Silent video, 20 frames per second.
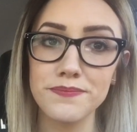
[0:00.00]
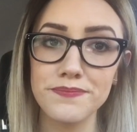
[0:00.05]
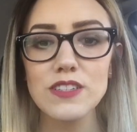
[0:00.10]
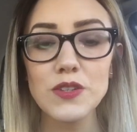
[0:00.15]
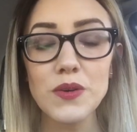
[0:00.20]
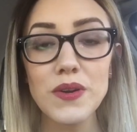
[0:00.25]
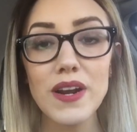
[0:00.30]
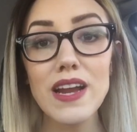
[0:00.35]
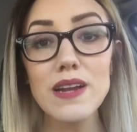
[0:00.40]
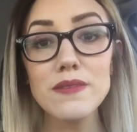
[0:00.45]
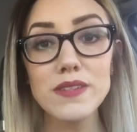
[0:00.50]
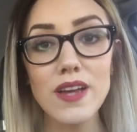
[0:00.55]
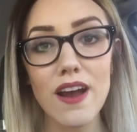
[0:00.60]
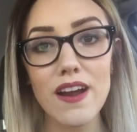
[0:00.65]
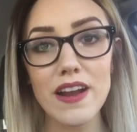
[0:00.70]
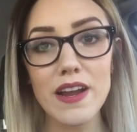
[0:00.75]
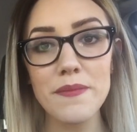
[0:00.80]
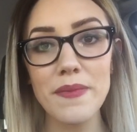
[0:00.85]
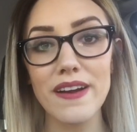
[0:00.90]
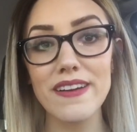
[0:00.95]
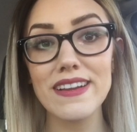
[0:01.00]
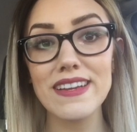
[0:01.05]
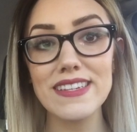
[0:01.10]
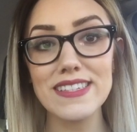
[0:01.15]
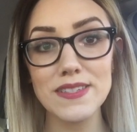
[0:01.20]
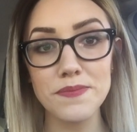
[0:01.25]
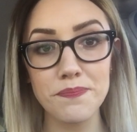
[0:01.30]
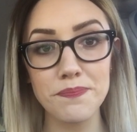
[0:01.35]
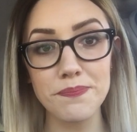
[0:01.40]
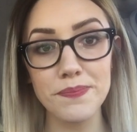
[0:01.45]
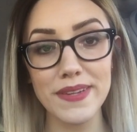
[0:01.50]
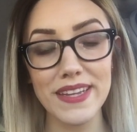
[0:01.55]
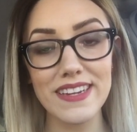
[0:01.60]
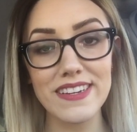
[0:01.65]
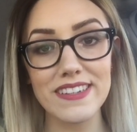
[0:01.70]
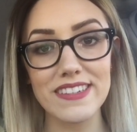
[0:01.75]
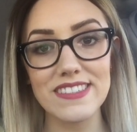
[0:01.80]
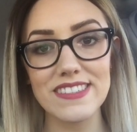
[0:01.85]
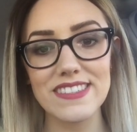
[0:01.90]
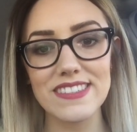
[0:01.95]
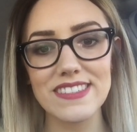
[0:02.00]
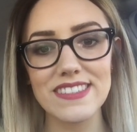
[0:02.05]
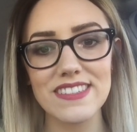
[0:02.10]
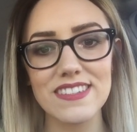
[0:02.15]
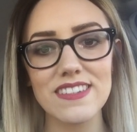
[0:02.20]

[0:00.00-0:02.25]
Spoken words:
So what I'm talking about is blinkers,